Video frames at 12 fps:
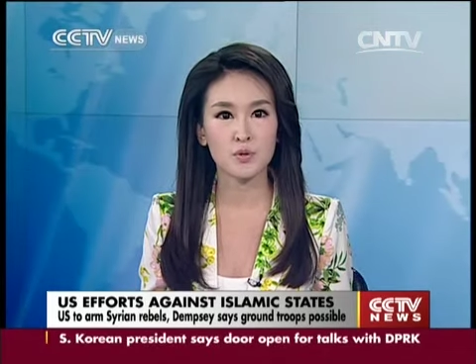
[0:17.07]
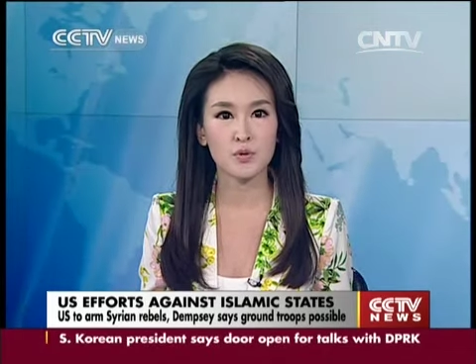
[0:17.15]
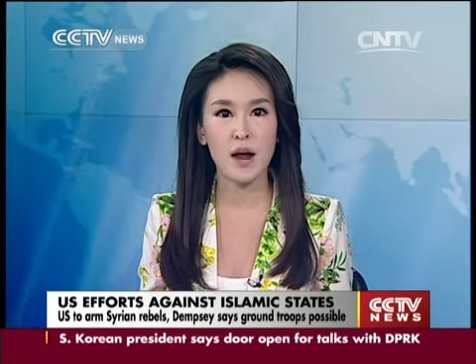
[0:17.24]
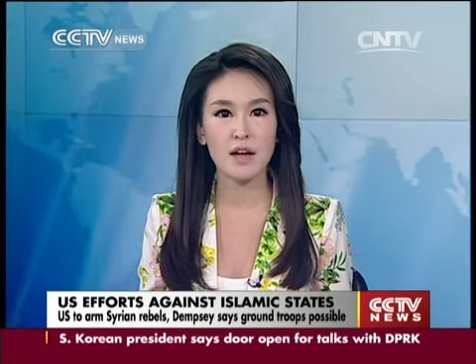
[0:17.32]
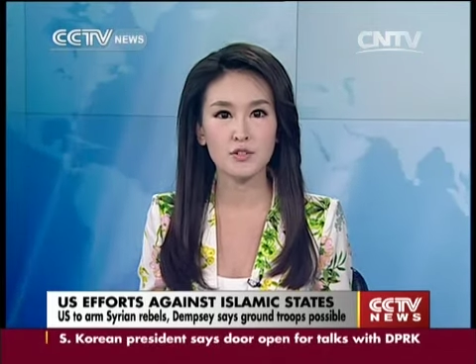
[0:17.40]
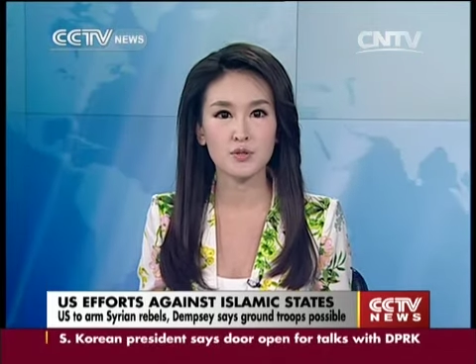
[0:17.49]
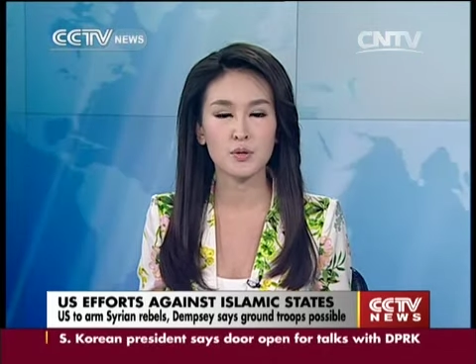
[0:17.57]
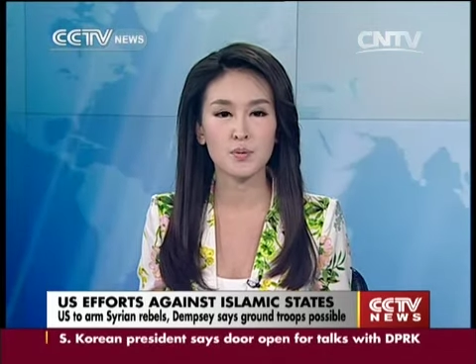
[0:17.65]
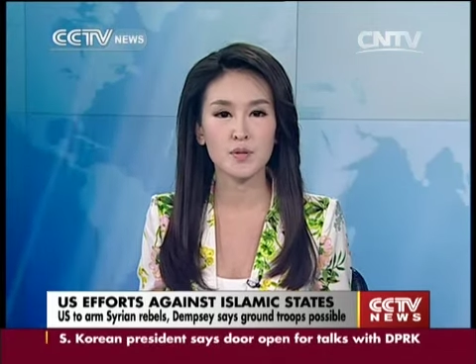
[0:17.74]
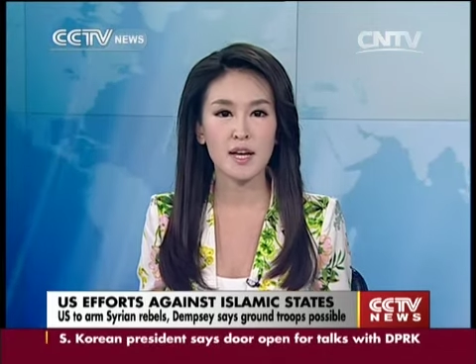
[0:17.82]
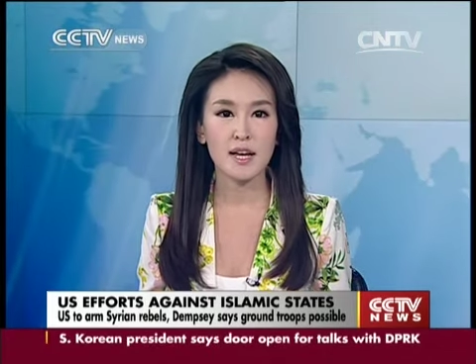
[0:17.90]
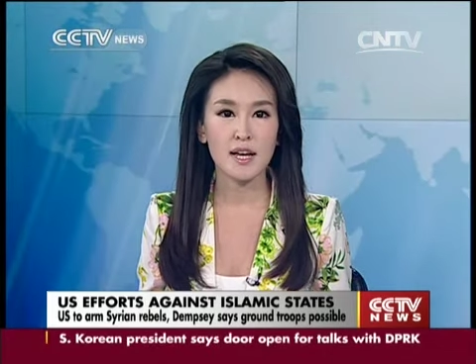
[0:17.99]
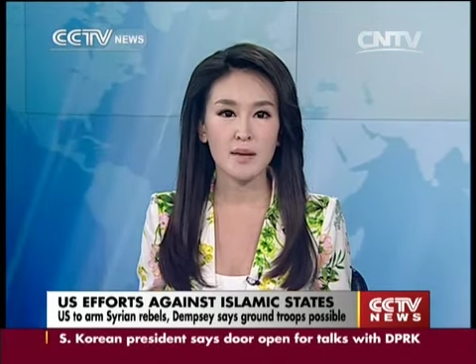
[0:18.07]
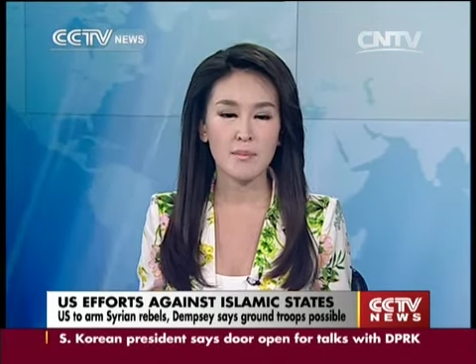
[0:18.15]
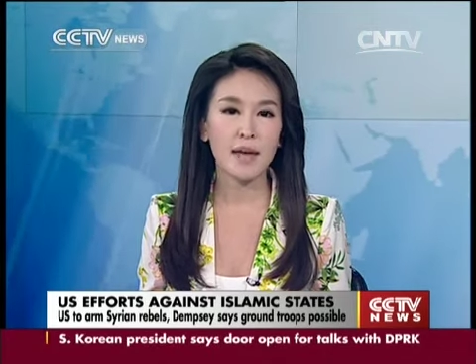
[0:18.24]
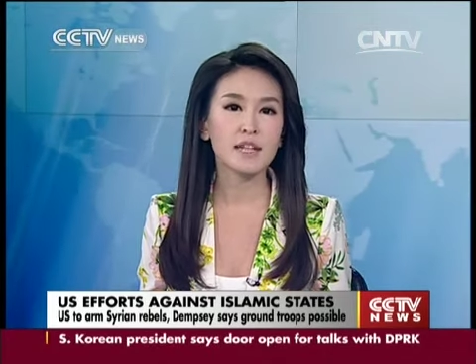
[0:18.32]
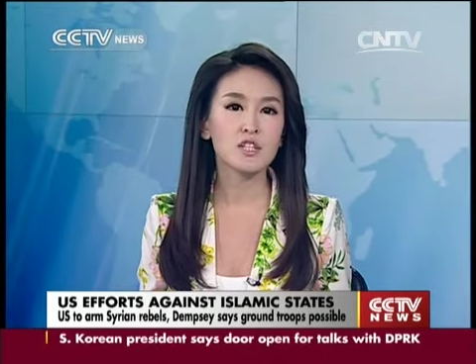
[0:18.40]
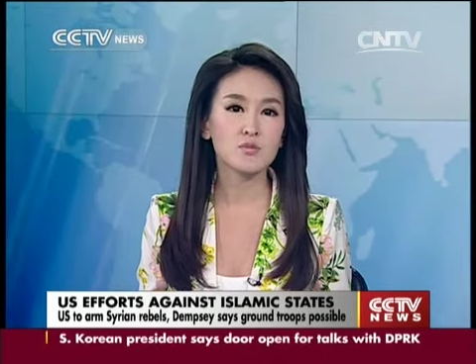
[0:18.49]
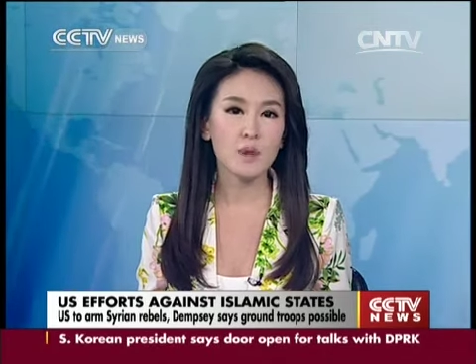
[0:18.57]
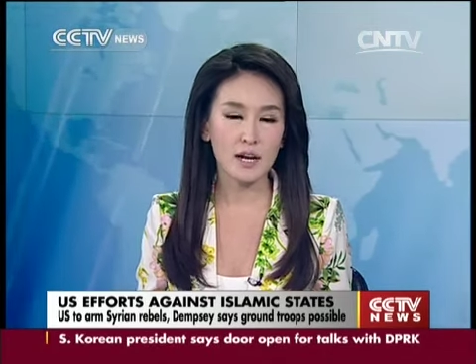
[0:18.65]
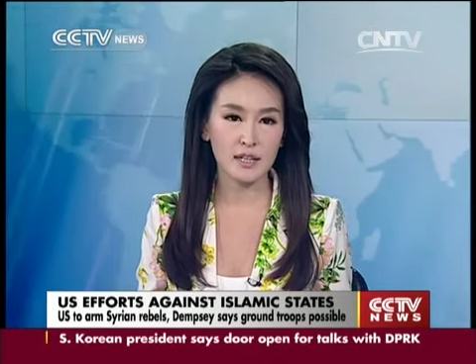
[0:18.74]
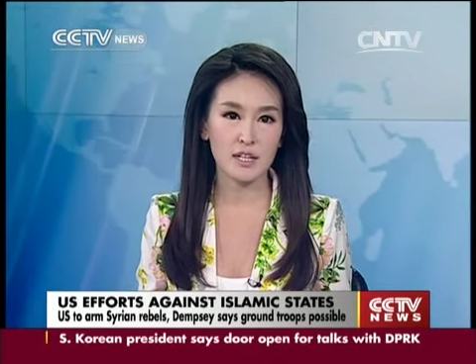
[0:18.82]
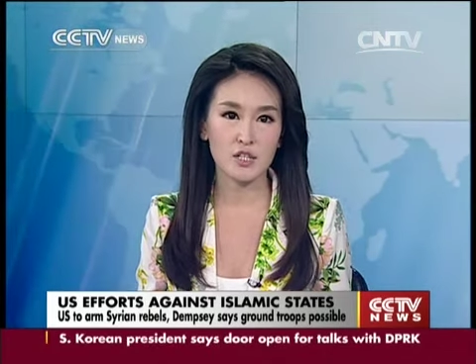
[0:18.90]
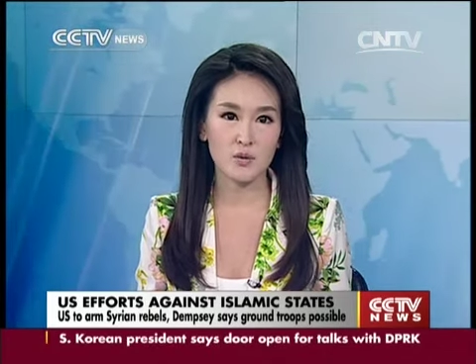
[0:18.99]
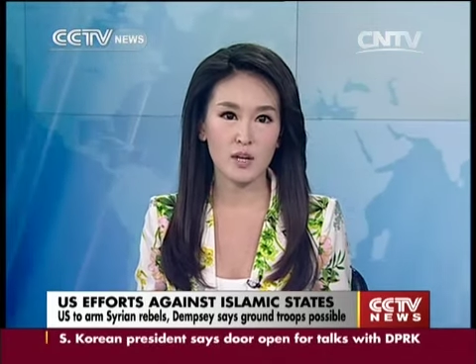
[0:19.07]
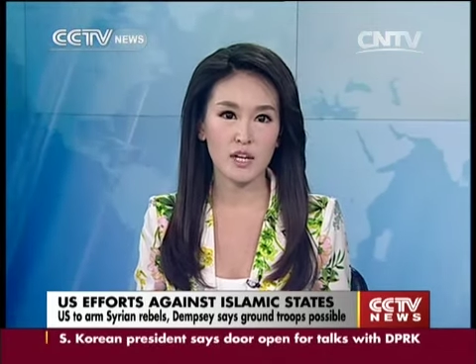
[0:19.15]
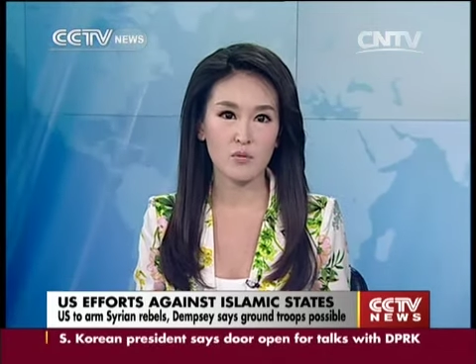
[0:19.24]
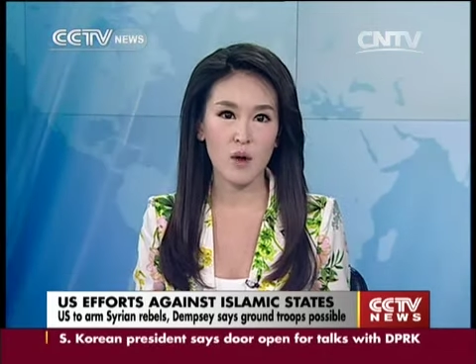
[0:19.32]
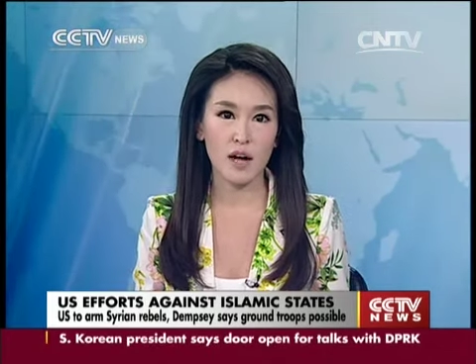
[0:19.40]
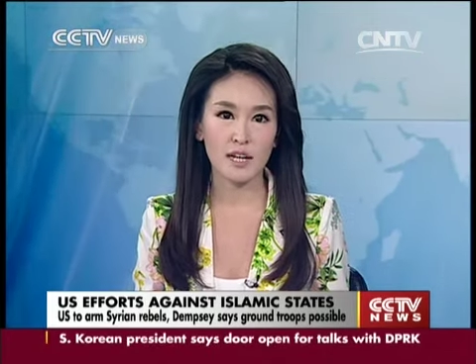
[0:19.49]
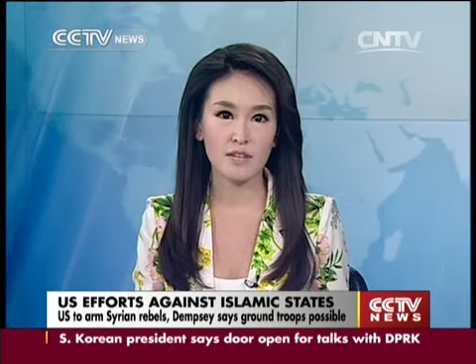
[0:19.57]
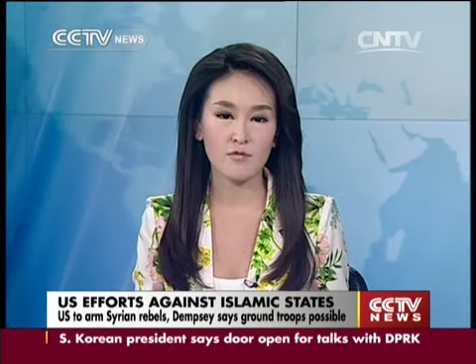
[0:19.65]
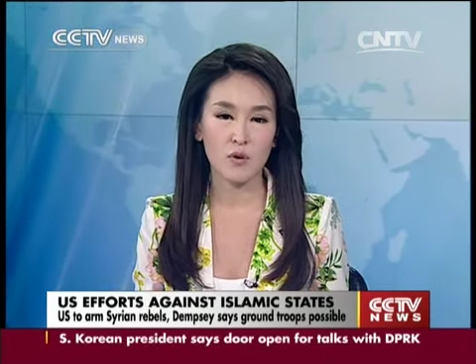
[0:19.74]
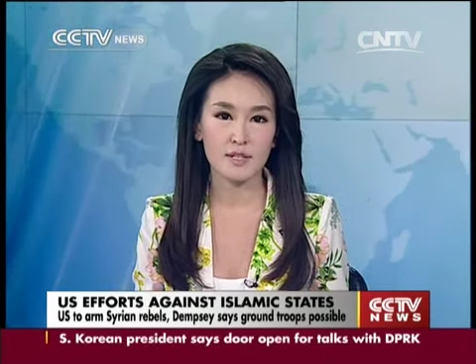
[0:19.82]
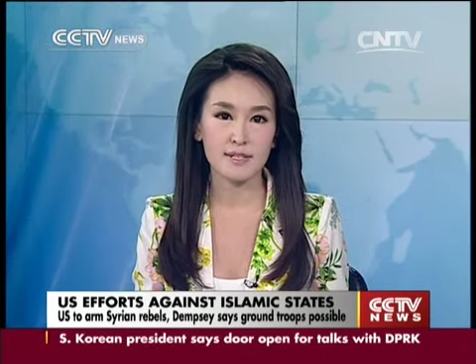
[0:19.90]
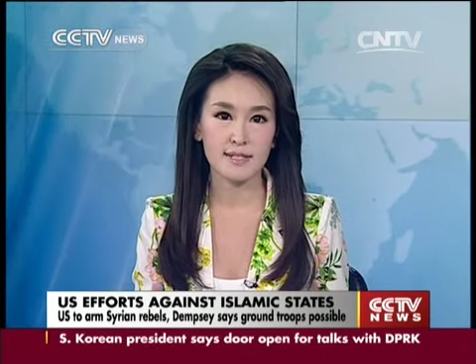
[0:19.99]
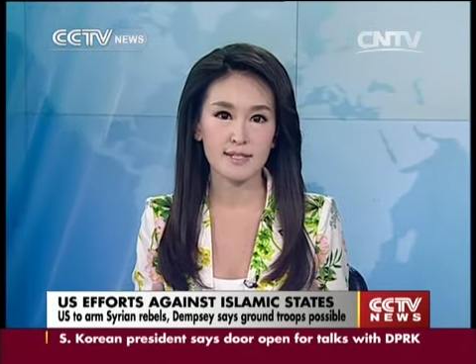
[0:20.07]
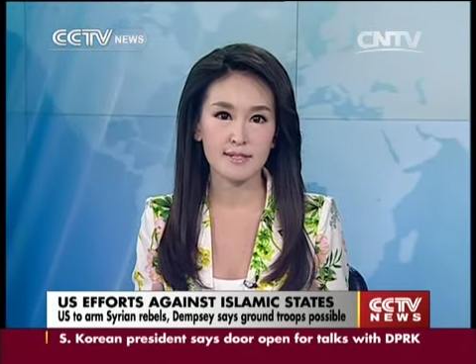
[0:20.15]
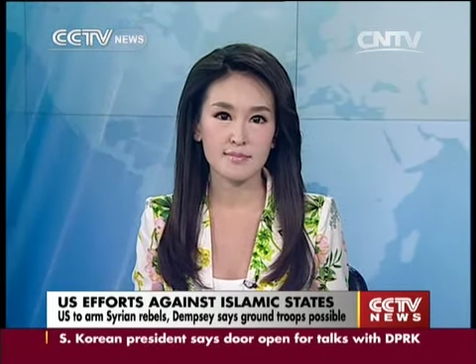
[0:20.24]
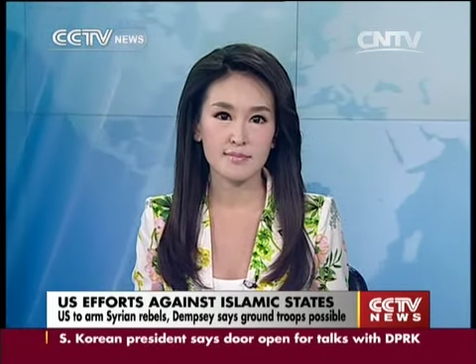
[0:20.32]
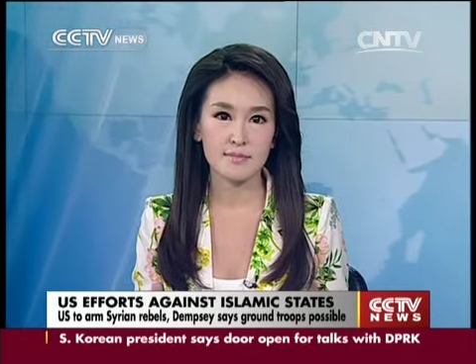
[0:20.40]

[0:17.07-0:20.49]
ground troops may directly join Iraqi forces.